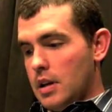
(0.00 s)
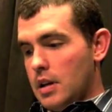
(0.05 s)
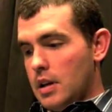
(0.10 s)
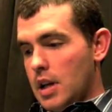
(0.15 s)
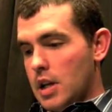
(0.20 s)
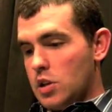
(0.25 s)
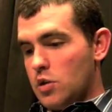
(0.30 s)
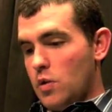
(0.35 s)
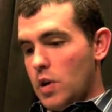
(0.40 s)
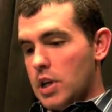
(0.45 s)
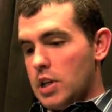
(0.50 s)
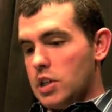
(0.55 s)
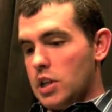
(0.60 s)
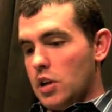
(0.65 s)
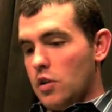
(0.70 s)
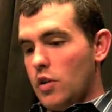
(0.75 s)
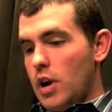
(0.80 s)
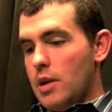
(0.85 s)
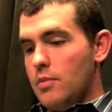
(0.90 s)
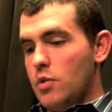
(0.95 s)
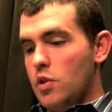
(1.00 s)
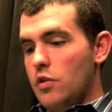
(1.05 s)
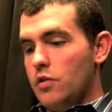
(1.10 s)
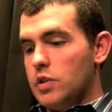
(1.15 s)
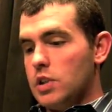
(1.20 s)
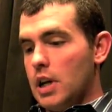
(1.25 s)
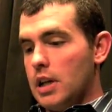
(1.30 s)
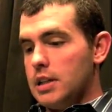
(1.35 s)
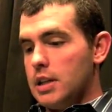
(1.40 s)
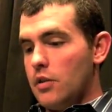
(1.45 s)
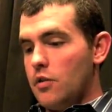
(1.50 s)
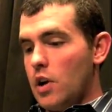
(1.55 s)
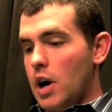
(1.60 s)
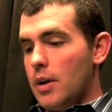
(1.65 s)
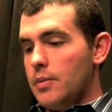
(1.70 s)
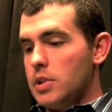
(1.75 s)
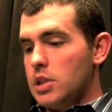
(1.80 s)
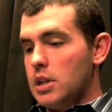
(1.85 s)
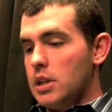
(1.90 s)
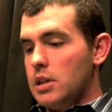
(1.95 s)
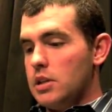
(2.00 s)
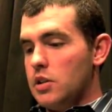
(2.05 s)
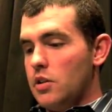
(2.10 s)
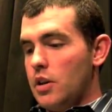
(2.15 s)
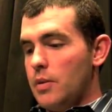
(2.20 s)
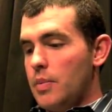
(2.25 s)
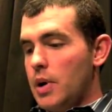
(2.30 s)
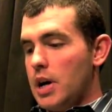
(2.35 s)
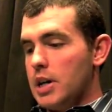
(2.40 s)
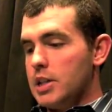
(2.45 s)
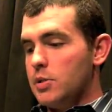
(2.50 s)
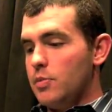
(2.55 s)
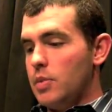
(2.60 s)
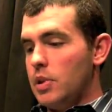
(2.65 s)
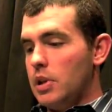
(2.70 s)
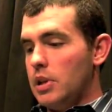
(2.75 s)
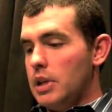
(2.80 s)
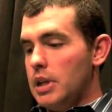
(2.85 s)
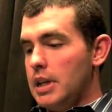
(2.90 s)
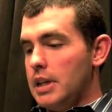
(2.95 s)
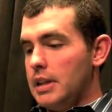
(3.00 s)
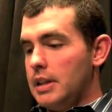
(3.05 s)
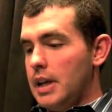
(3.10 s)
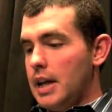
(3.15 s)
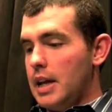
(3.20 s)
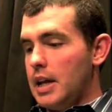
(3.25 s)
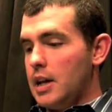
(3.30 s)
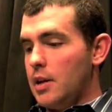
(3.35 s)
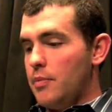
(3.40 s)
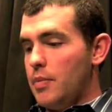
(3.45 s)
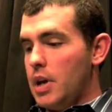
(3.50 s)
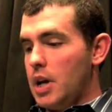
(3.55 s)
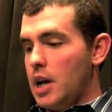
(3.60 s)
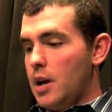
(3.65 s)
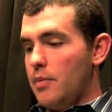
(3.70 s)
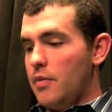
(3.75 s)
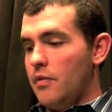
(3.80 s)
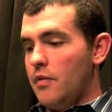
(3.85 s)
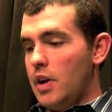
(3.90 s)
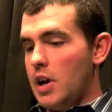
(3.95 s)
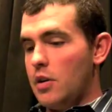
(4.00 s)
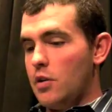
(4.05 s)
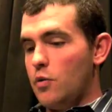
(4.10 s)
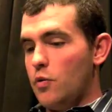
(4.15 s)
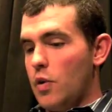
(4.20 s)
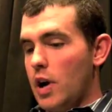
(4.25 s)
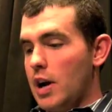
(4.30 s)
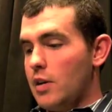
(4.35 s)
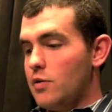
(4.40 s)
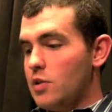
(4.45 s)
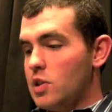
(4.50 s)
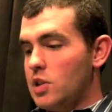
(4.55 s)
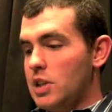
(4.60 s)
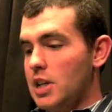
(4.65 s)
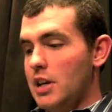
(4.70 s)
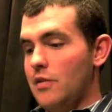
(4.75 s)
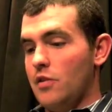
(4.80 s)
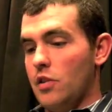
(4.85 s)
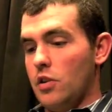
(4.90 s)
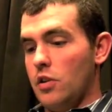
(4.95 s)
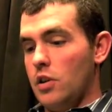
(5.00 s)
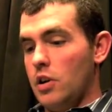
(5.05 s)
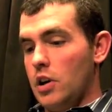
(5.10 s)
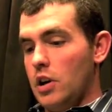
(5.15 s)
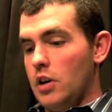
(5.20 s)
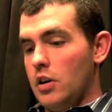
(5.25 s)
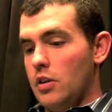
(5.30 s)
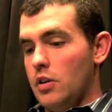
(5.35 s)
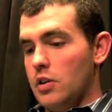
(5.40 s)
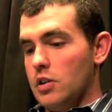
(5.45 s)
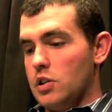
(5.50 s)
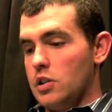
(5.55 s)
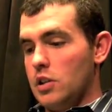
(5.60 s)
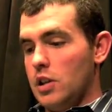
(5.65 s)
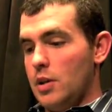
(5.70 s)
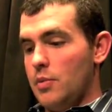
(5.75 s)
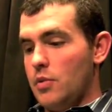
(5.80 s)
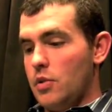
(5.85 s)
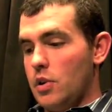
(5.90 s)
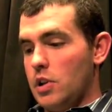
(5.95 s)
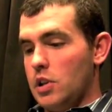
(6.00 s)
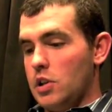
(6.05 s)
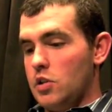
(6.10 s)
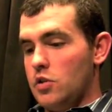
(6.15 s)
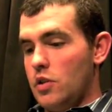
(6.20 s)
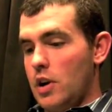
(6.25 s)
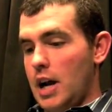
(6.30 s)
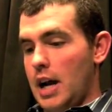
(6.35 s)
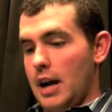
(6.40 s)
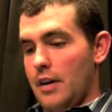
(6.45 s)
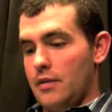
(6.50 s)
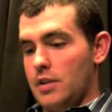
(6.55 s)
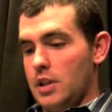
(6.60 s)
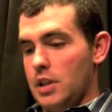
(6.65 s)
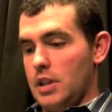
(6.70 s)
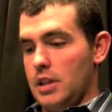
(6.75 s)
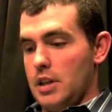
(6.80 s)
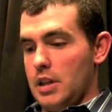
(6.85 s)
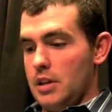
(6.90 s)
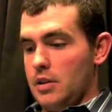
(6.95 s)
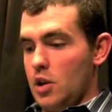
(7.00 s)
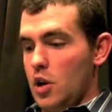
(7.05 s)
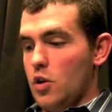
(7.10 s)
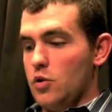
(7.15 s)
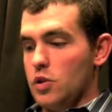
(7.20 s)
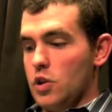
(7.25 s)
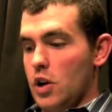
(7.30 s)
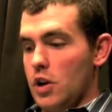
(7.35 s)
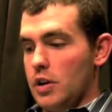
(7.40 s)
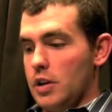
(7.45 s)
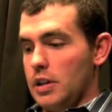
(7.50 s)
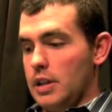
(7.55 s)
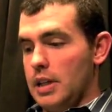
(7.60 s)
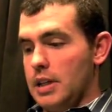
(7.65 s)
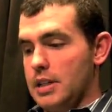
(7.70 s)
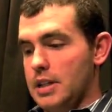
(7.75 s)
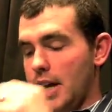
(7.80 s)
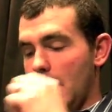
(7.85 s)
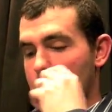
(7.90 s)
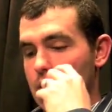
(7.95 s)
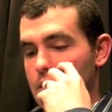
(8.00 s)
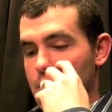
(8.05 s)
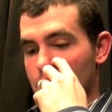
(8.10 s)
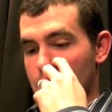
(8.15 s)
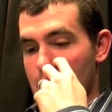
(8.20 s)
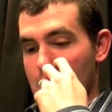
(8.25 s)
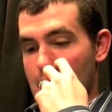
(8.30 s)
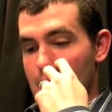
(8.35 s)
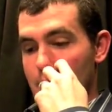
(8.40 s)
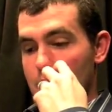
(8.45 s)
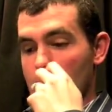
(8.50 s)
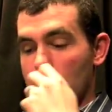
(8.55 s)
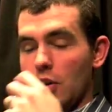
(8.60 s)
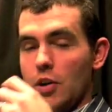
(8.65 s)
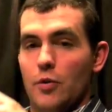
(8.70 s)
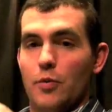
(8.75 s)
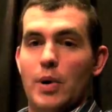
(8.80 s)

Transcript: Next question. Great move with Dante Robinson. Is there any possibility Atlanta can pick up a veteran wide receiver or a sleeper in the draft? And it goes on to list out some names here.